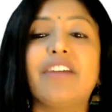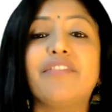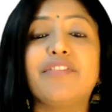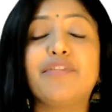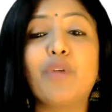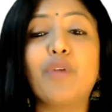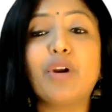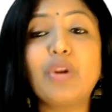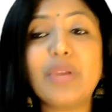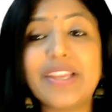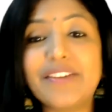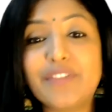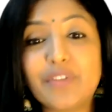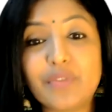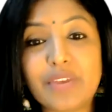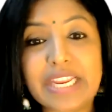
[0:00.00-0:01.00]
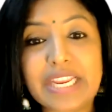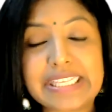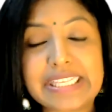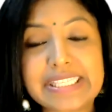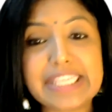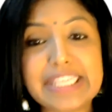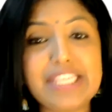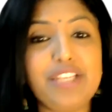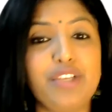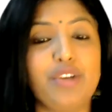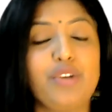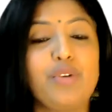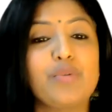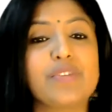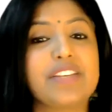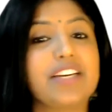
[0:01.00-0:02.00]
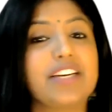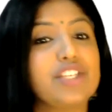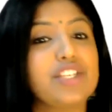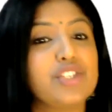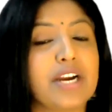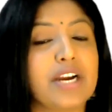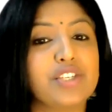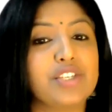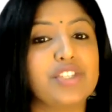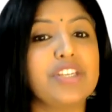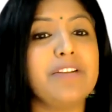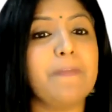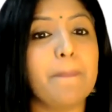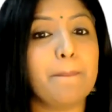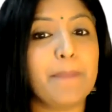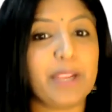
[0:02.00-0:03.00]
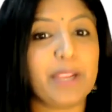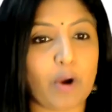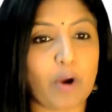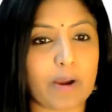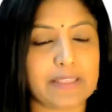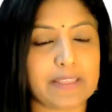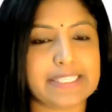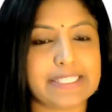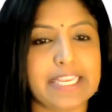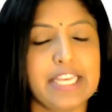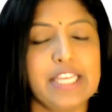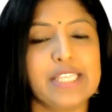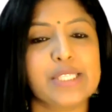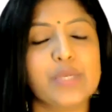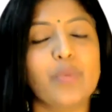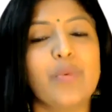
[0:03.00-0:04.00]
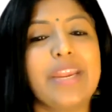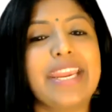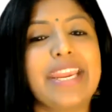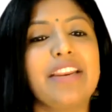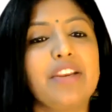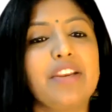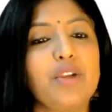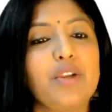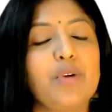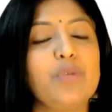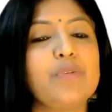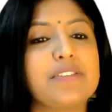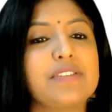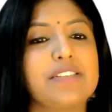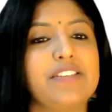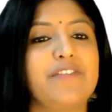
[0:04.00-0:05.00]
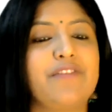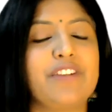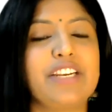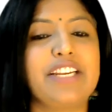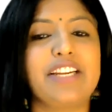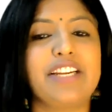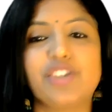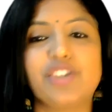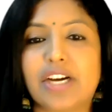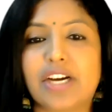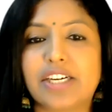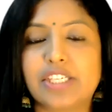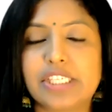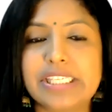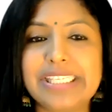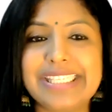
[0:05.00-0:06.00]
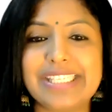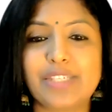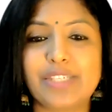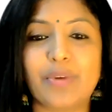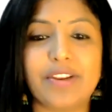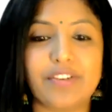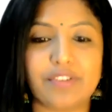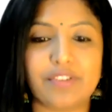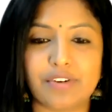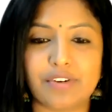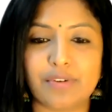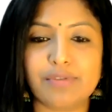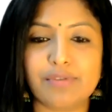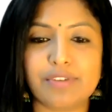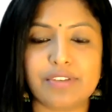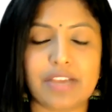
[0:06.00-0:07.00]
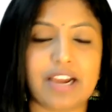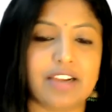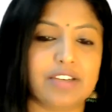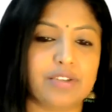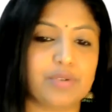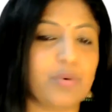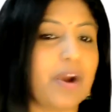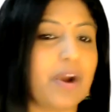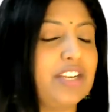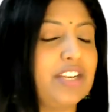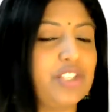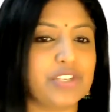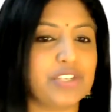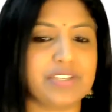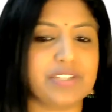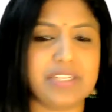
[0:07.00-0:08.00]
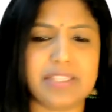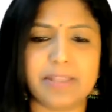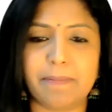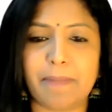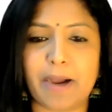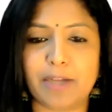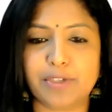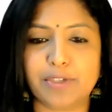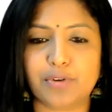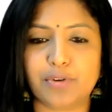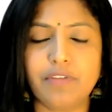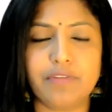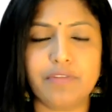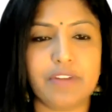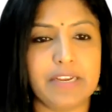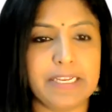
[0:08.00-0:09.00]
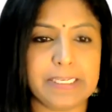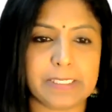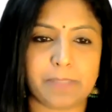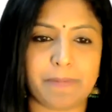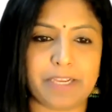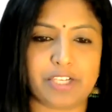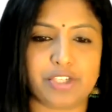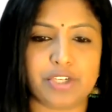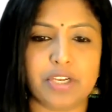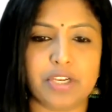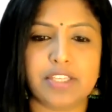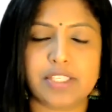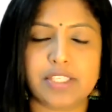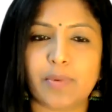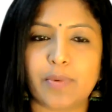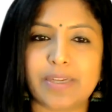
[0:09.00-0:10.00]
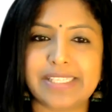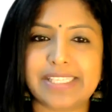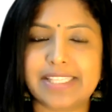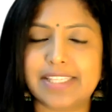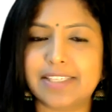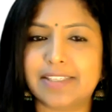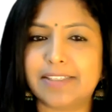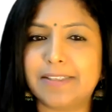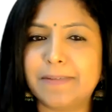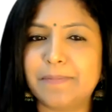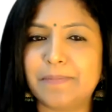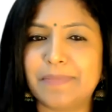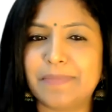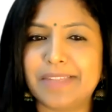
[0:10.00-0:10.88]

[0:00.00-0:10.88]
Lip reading: If you want to give a reason, you use a conjunction because. So we can use different conjunctions to introduce to our children the parts of speech. So what's the